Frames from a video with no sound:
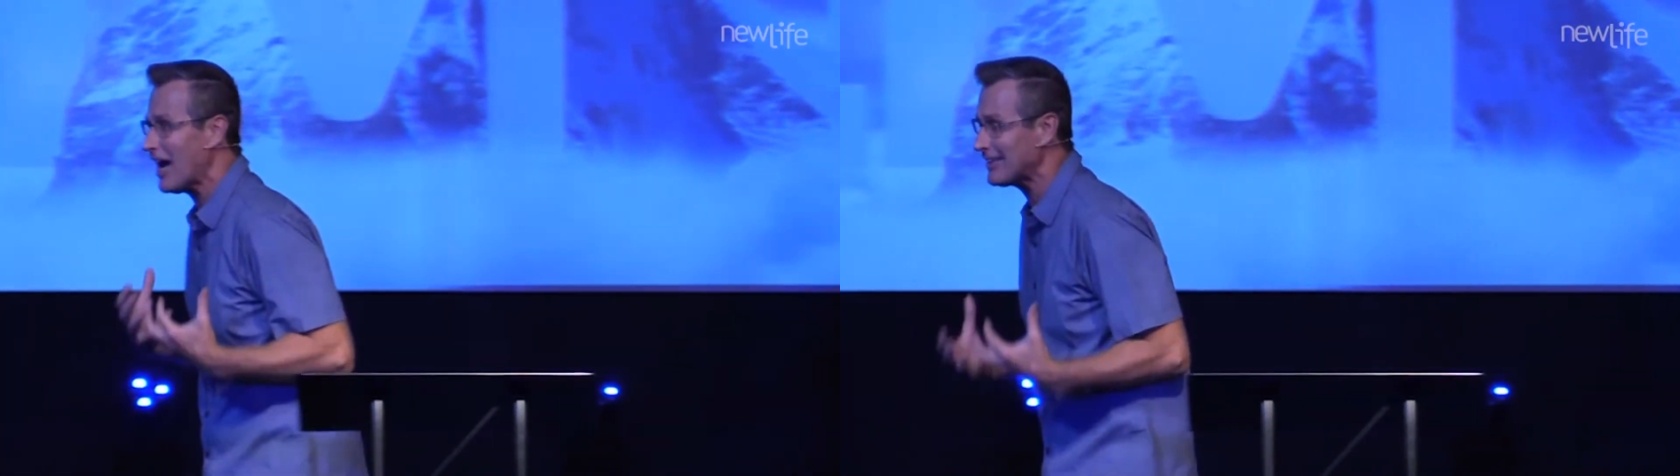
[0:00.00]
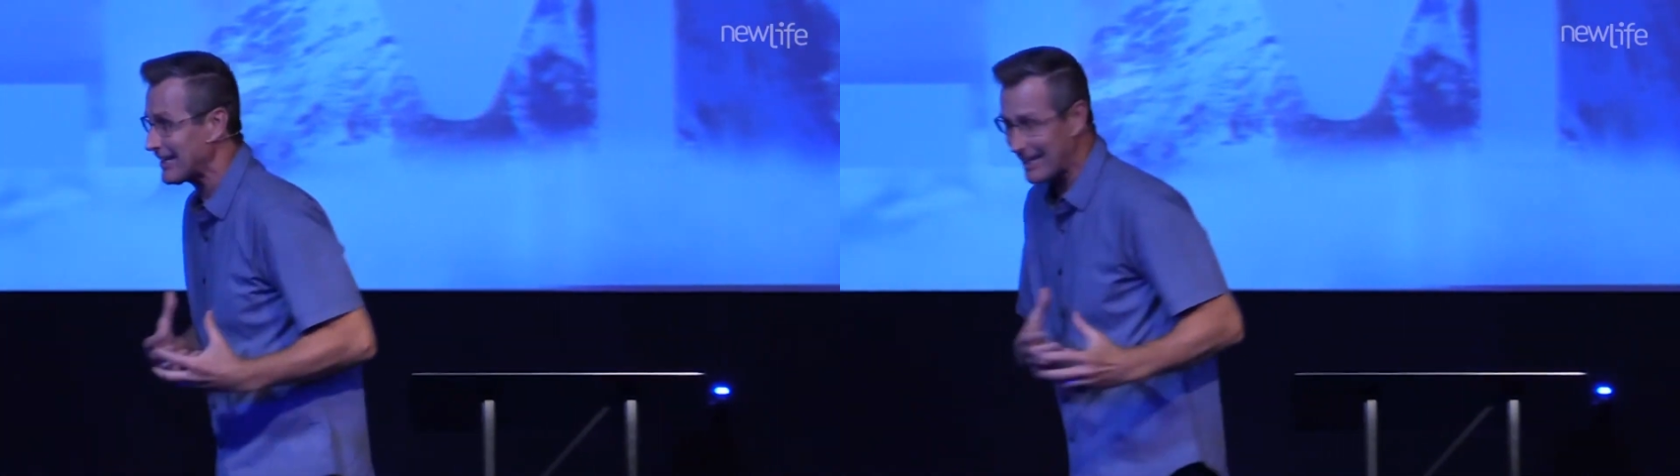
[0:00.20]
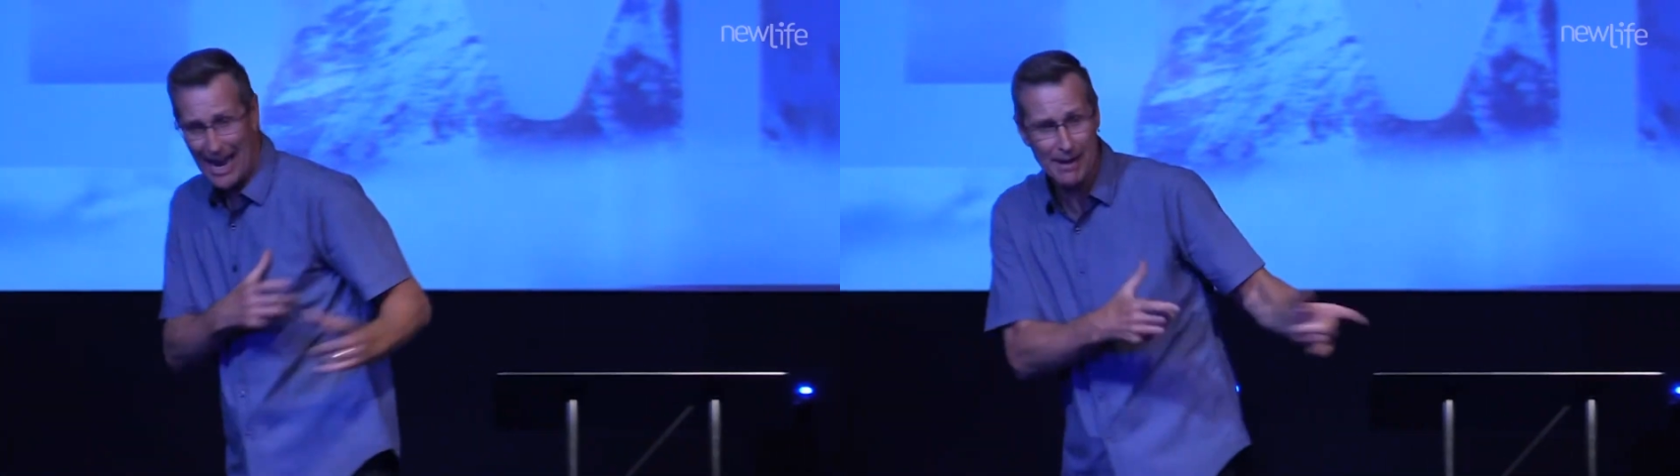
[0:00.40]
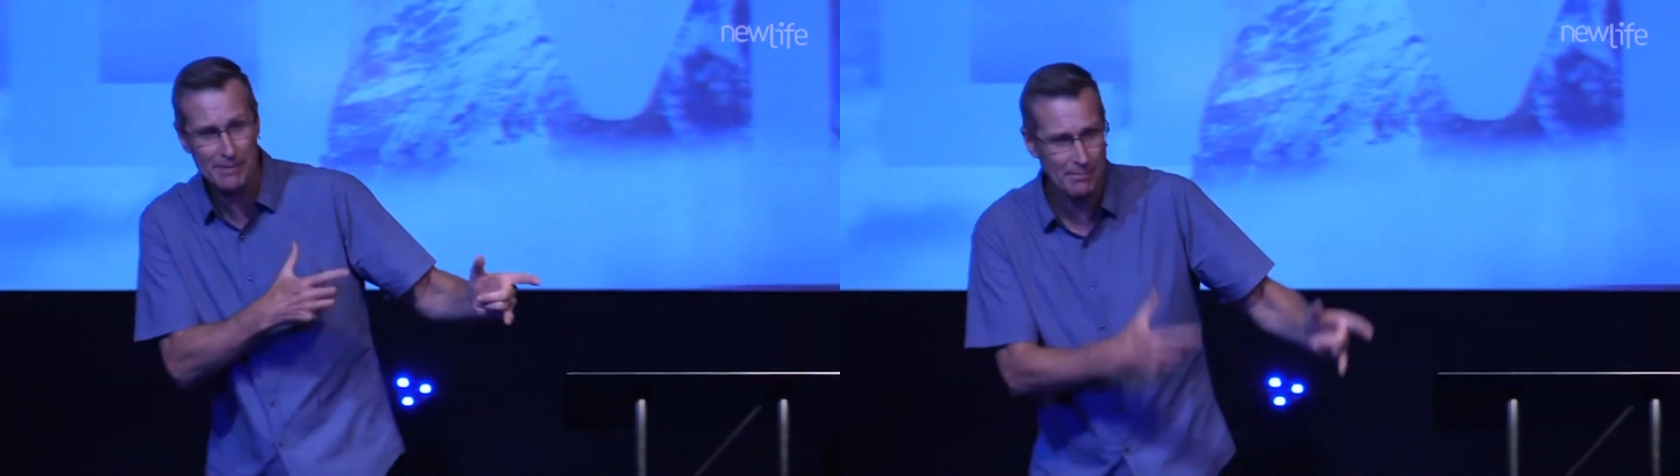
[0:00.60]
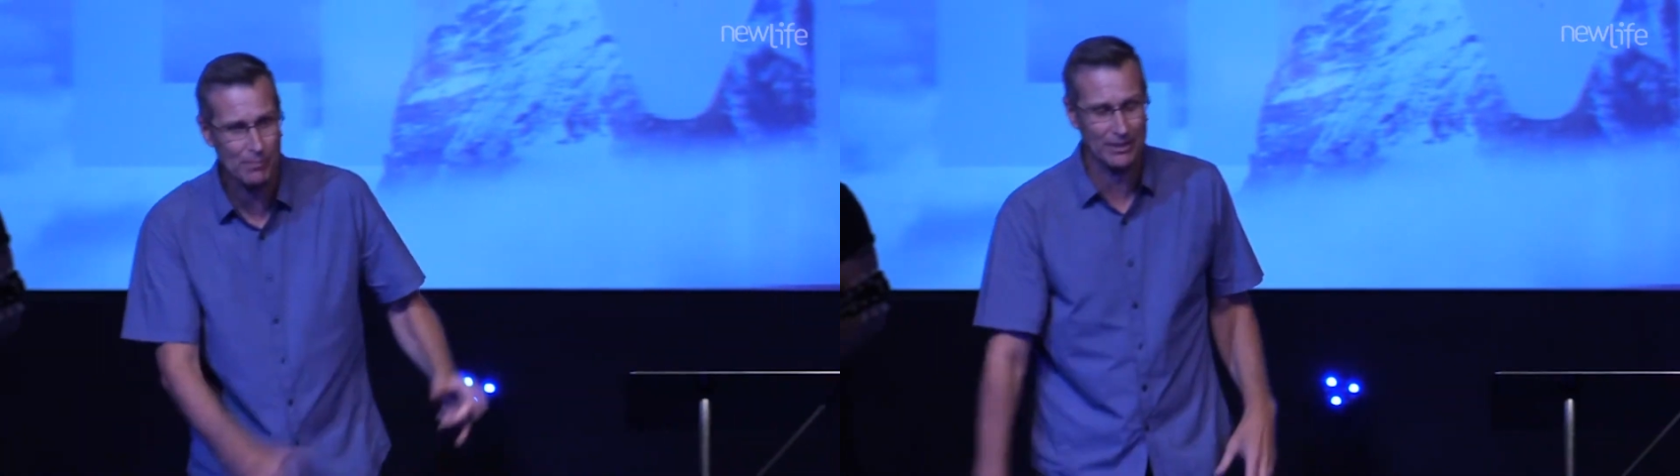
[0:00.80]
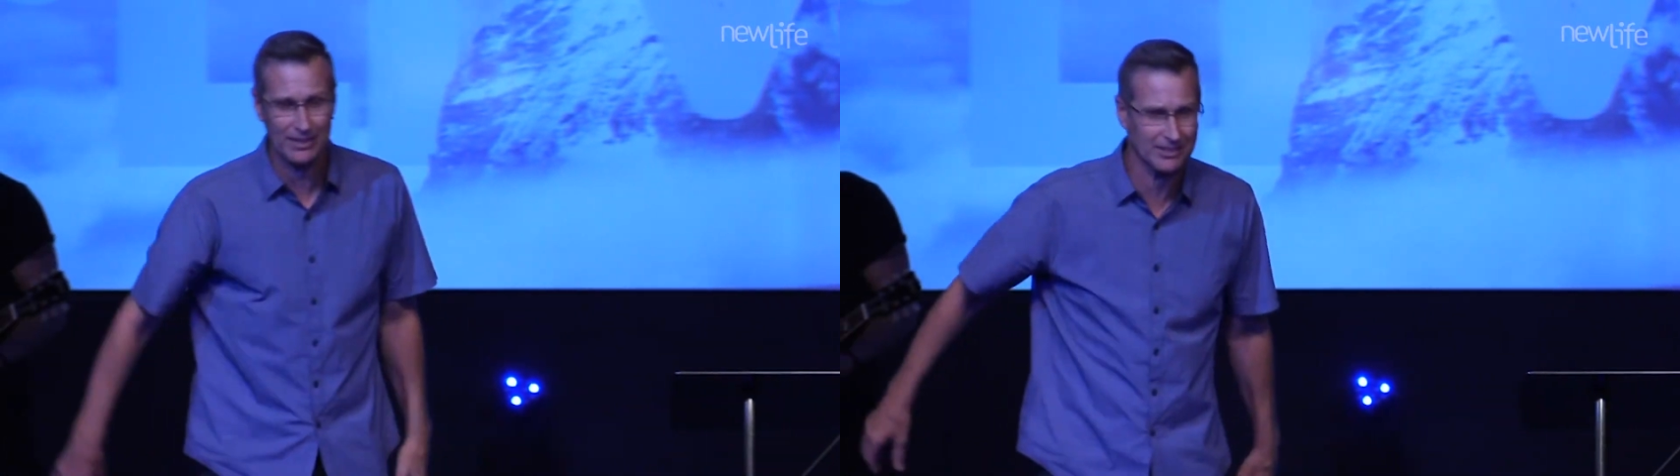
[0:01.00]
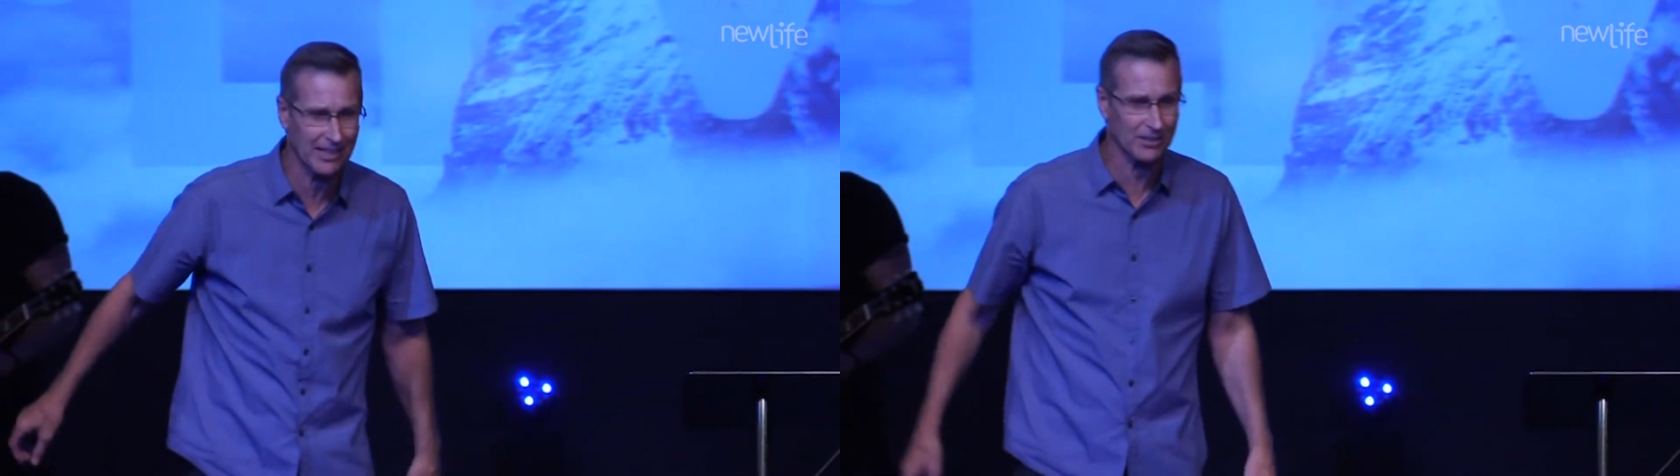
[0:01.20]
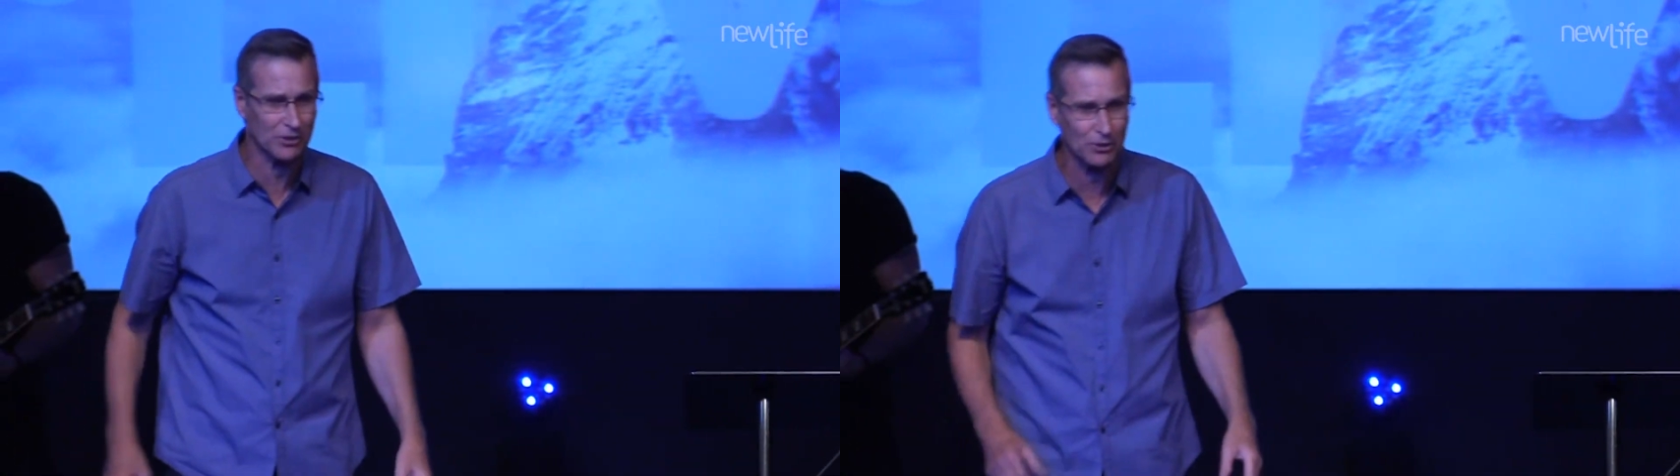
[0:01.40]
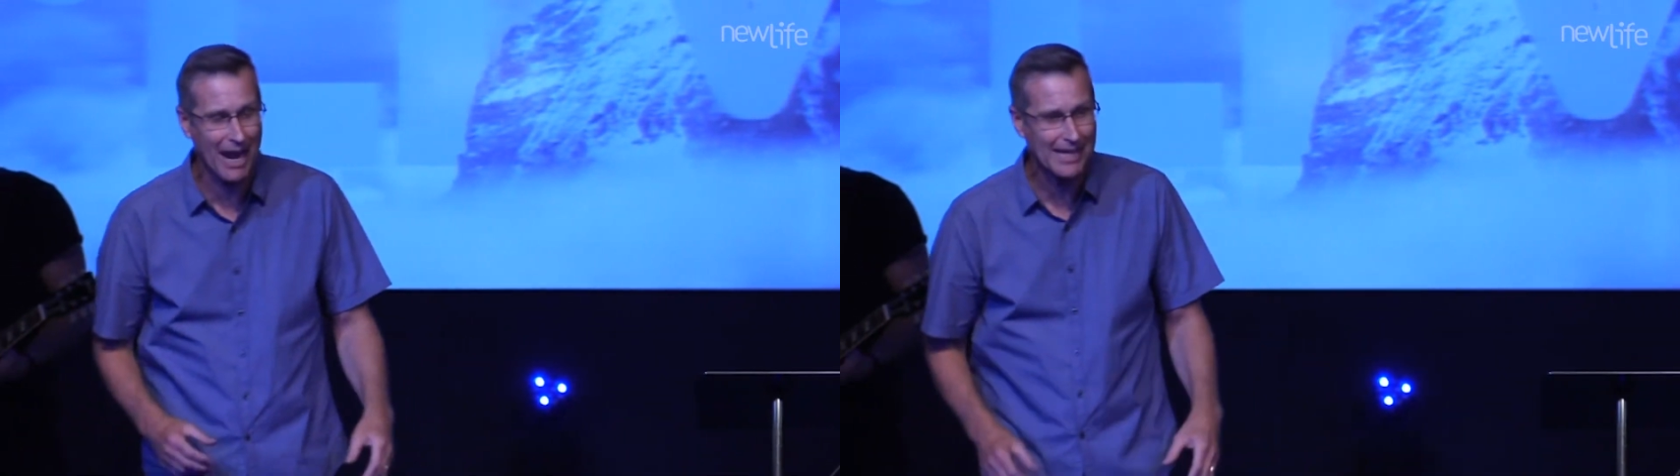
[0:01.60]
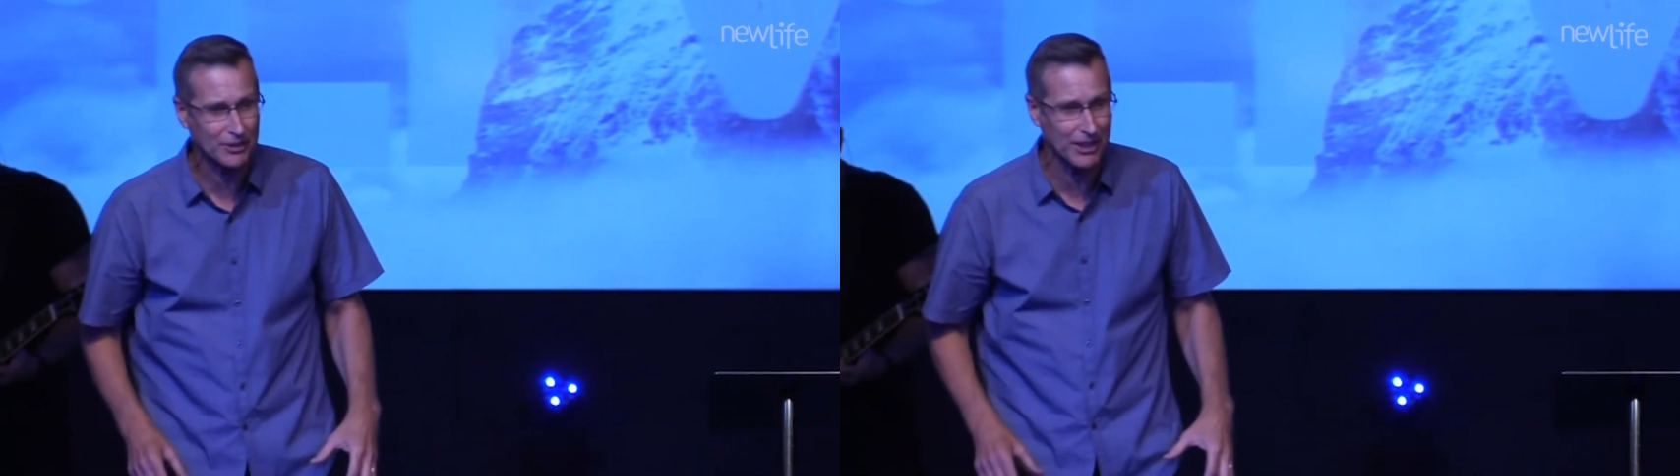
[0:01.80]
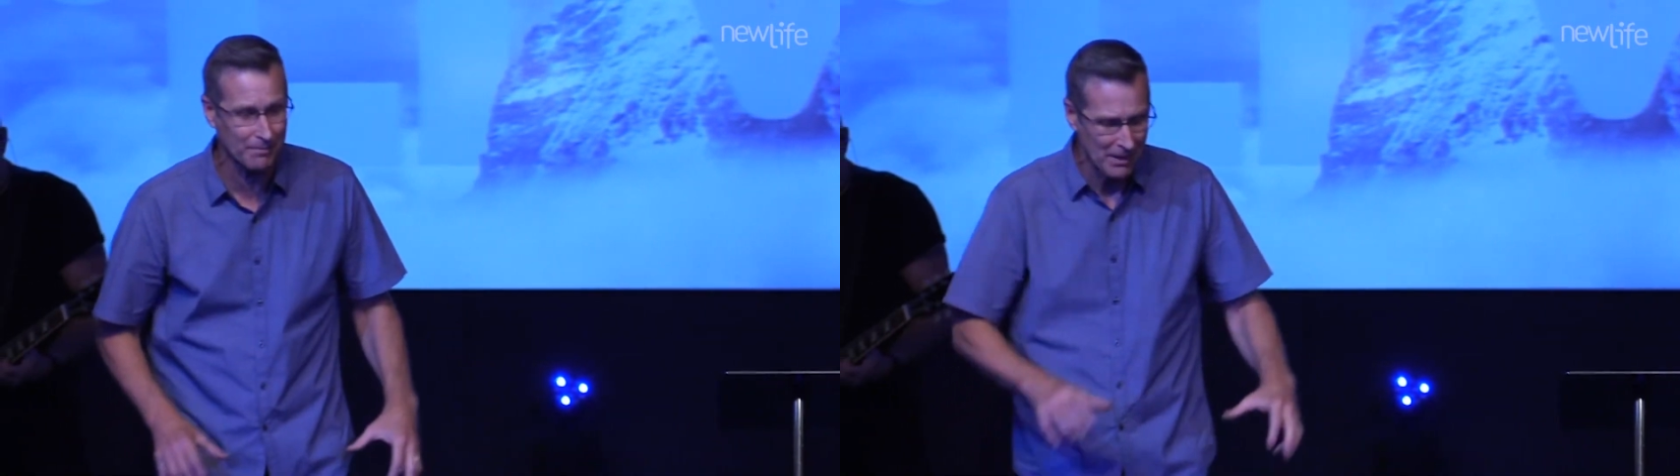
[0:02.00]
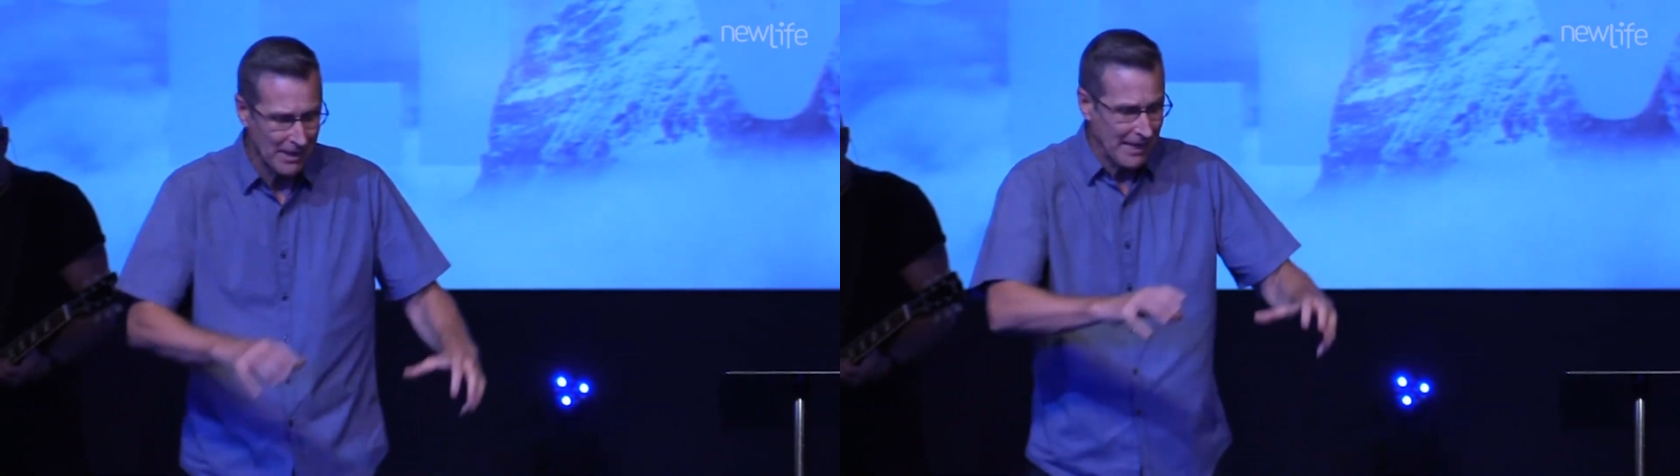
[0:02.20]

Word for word: thought that came to me with this illustration.